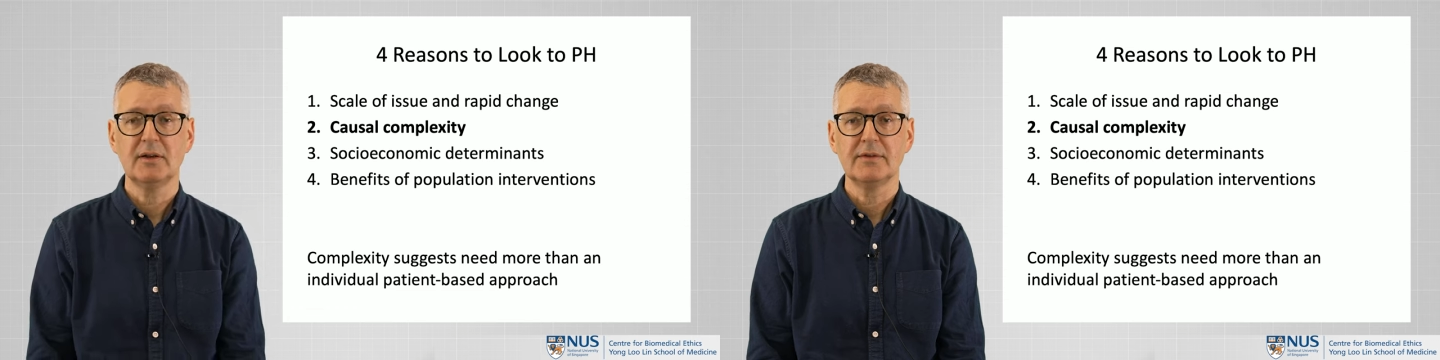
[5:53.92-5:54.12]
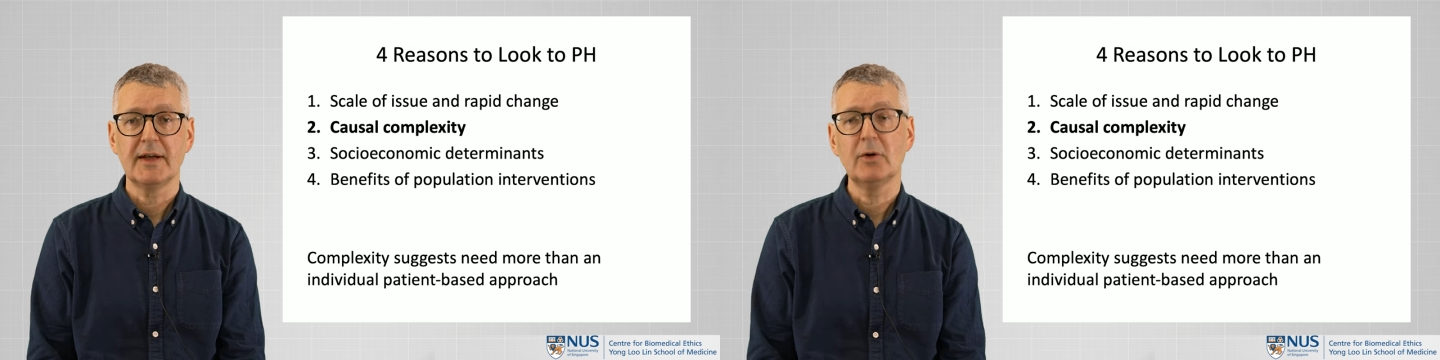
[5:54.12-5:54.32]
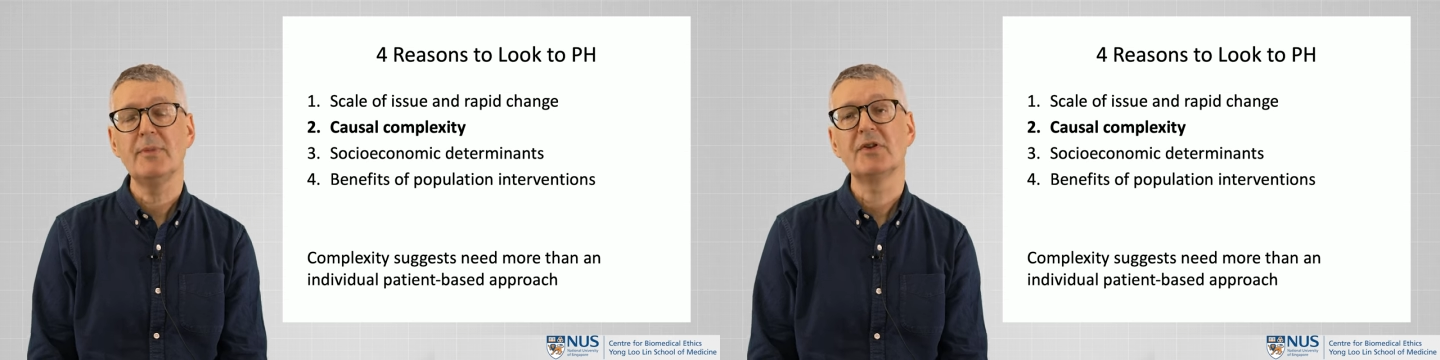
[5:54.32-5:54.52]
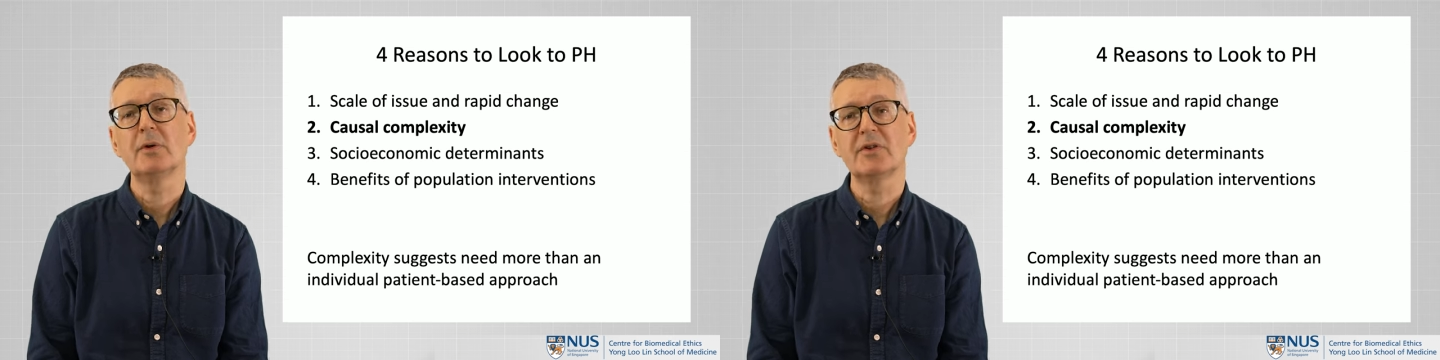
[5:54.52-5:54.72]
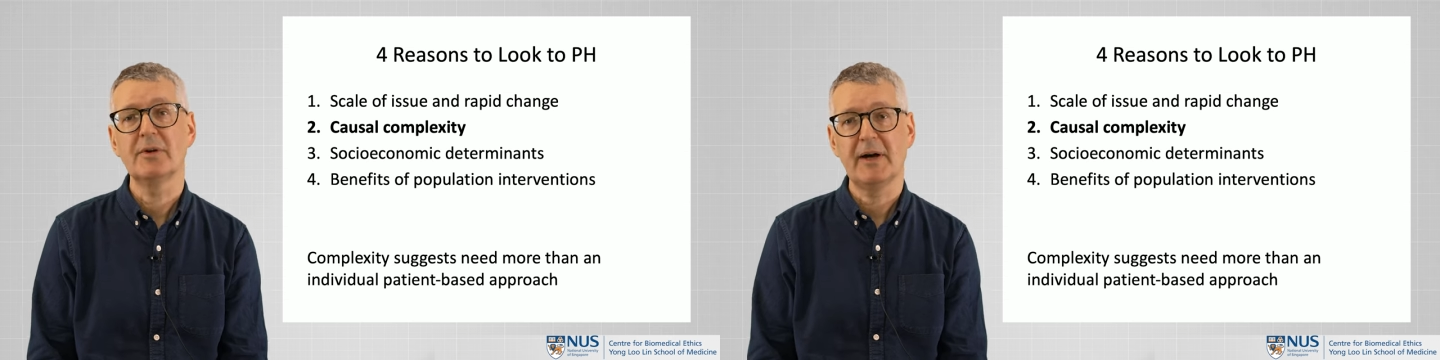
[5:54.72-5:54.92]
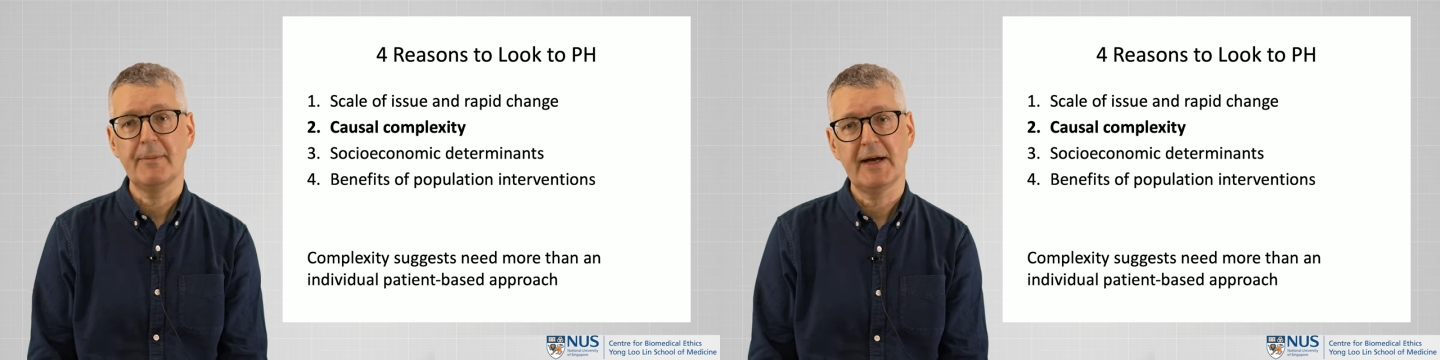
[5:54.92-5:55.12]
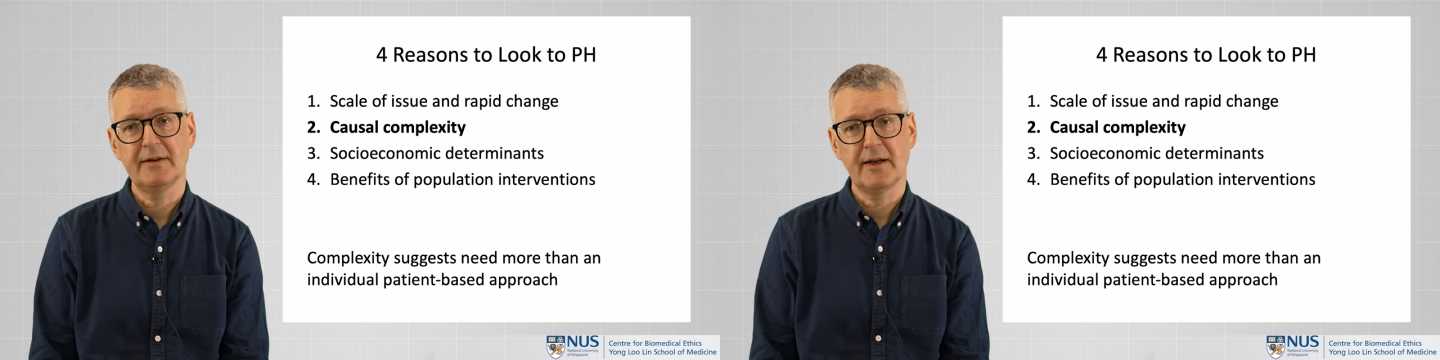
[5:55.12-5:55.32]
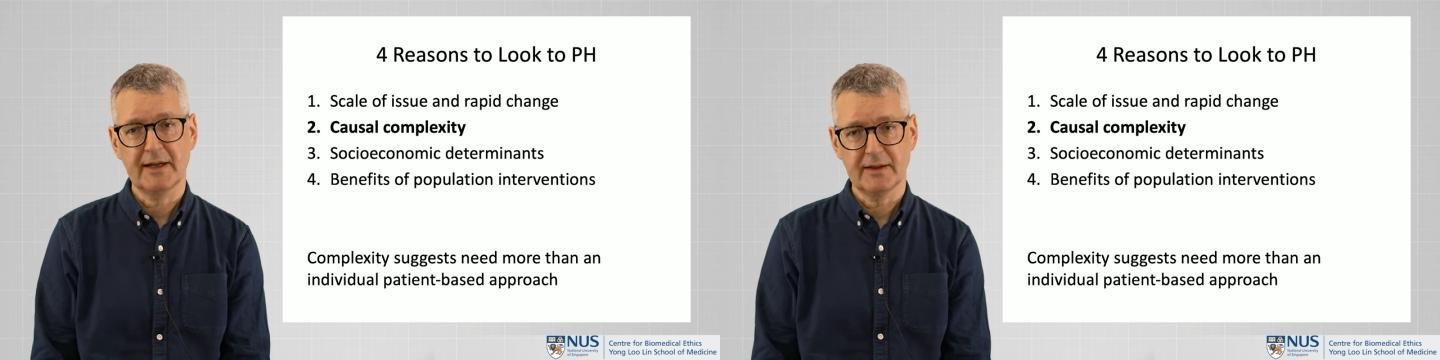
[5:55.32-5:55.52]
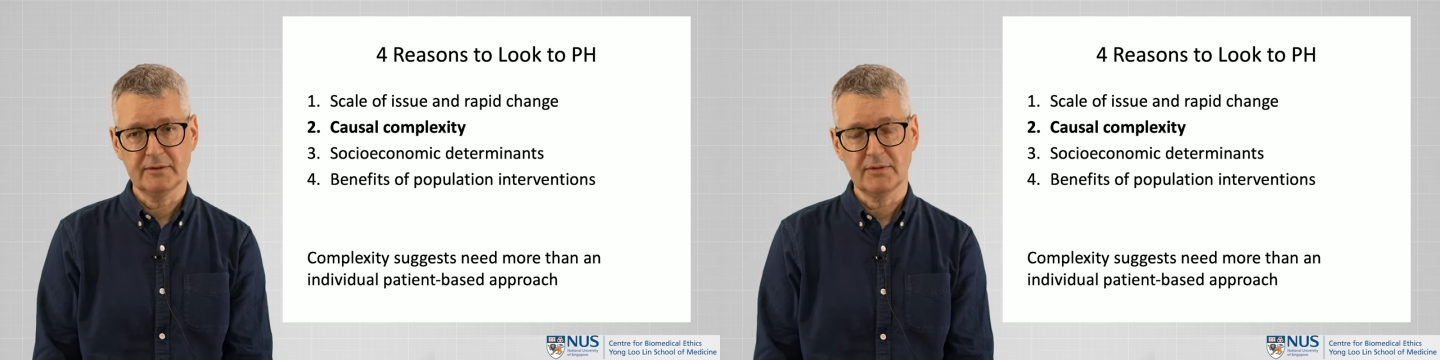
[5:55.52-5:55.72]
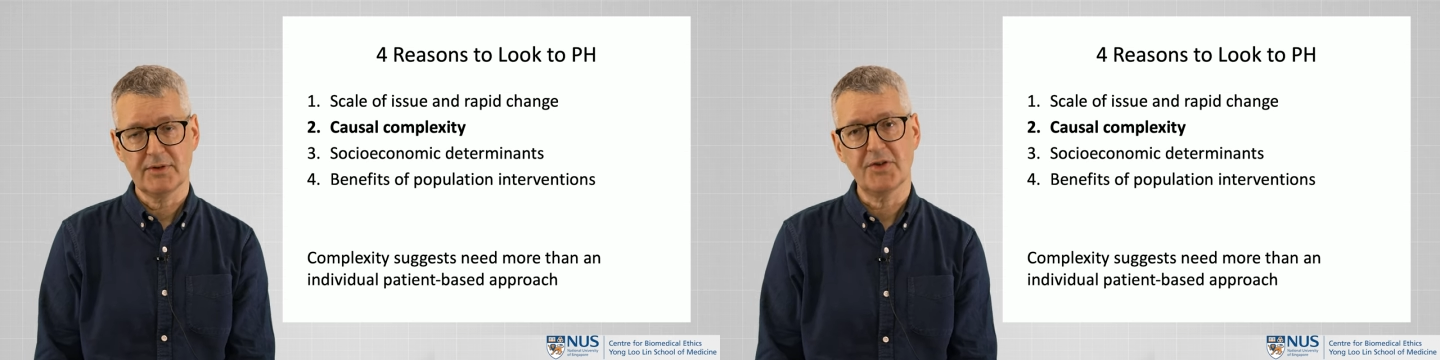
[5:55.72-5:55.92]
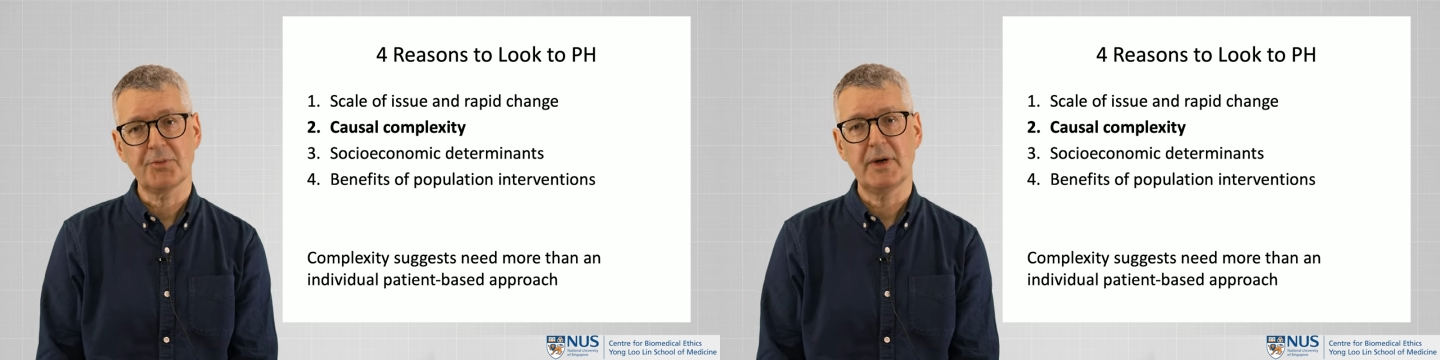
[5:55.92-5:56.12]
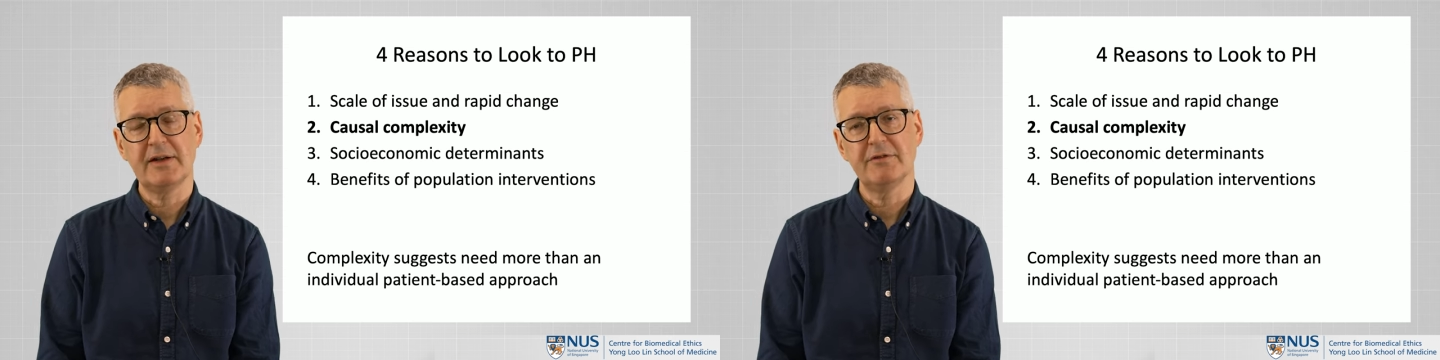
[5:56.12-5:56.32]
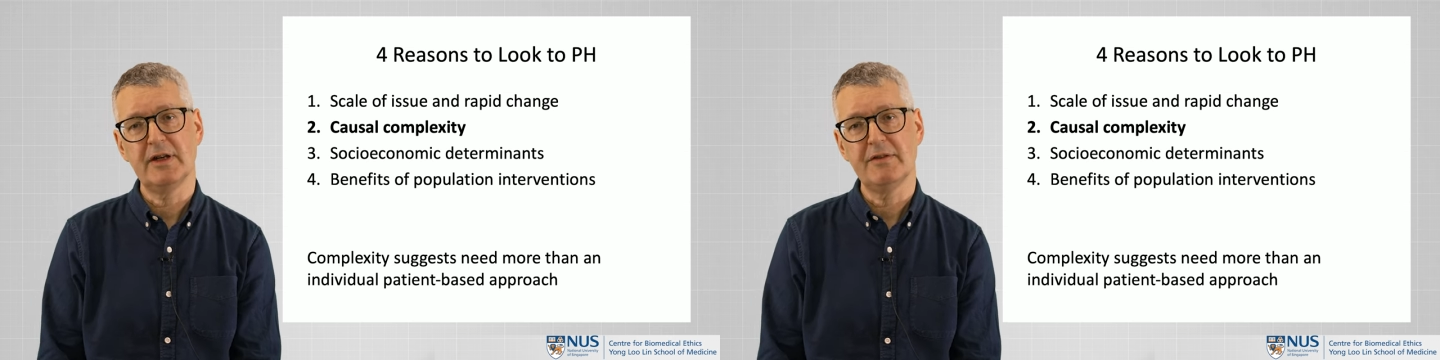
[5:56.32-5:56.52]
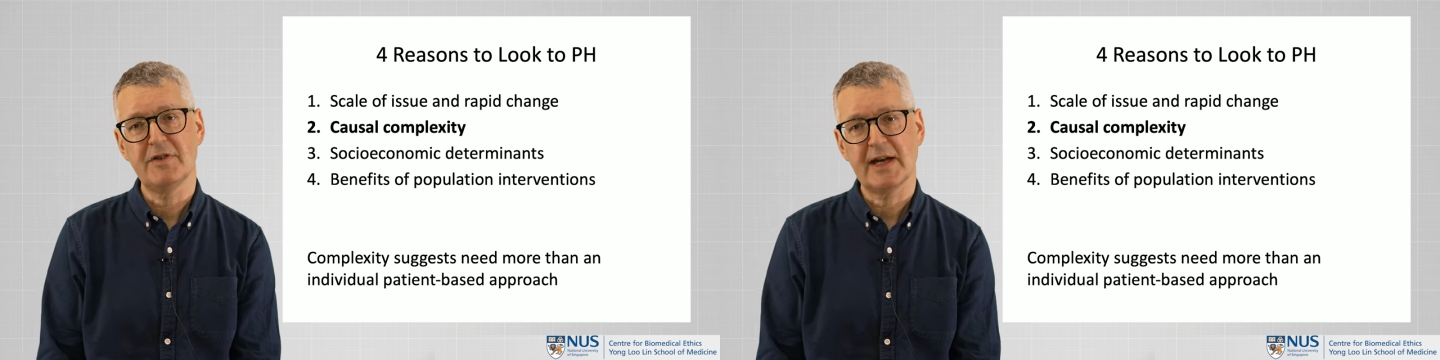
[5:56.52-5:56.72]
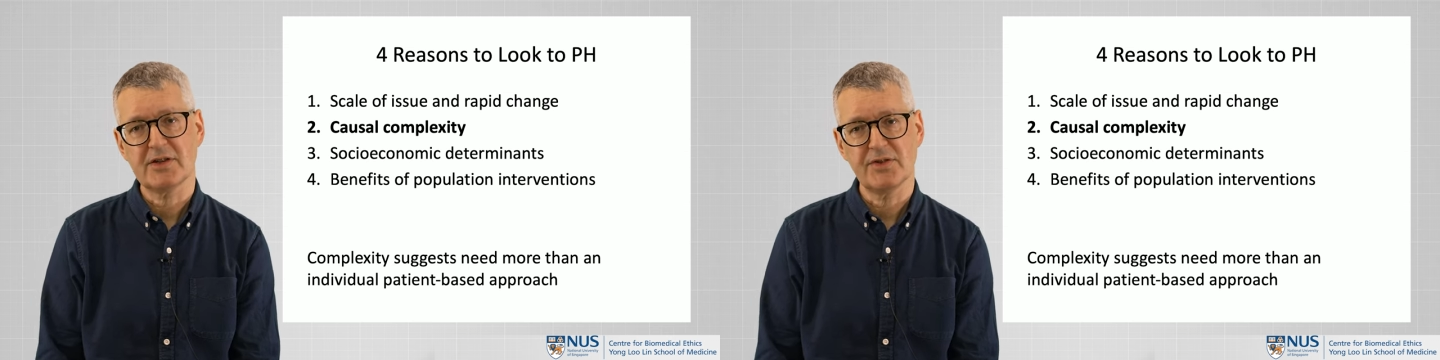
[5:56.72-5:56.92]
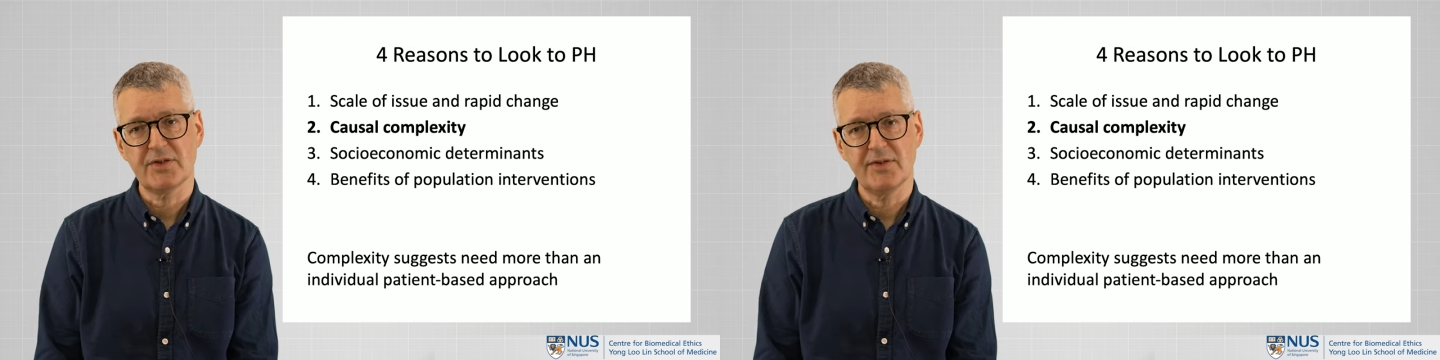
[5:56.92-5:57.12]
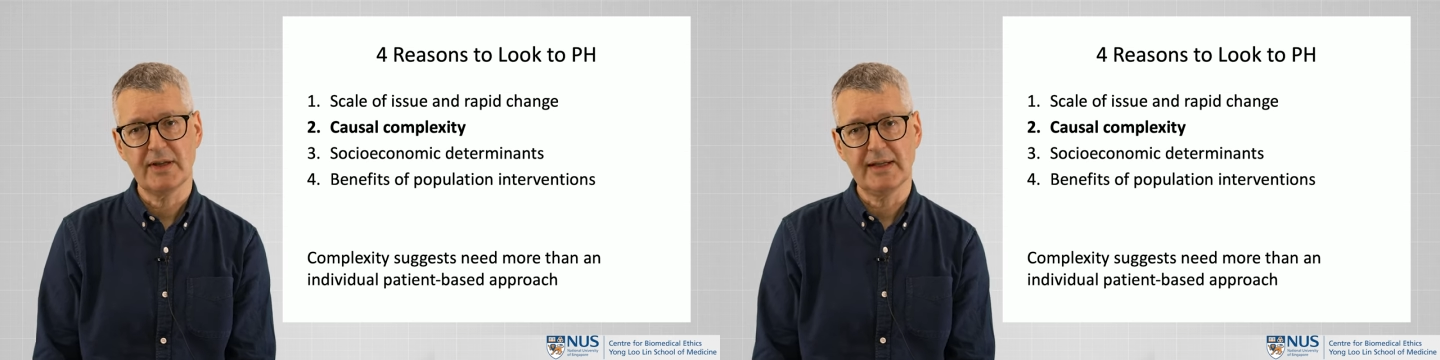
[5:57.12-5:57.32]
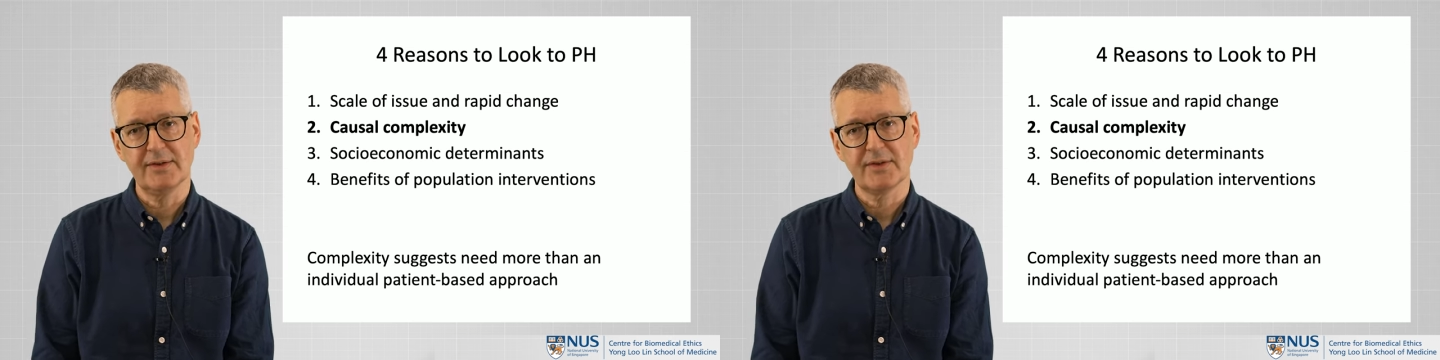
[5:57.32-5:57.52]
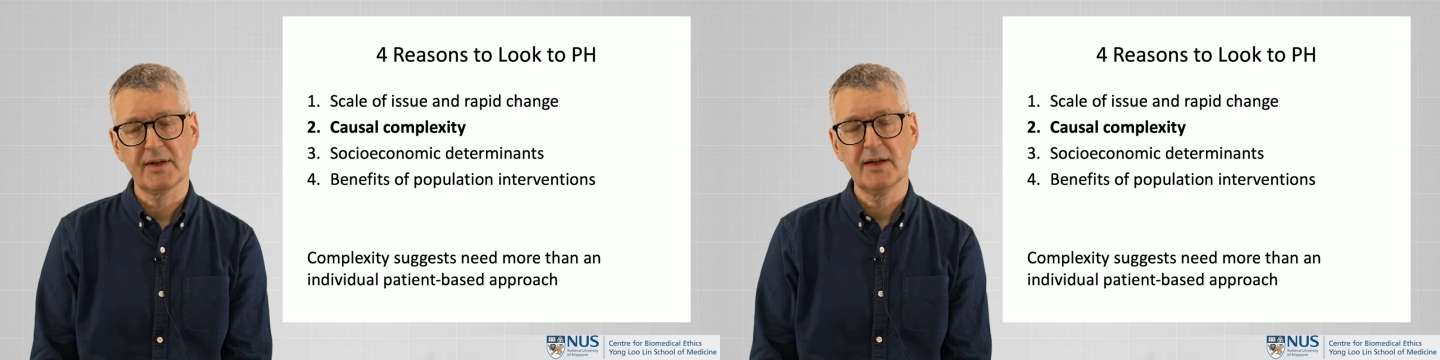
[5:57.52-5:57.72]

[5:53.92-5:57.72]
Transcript: they almost look to my mind like a, the spread of an infectious disease.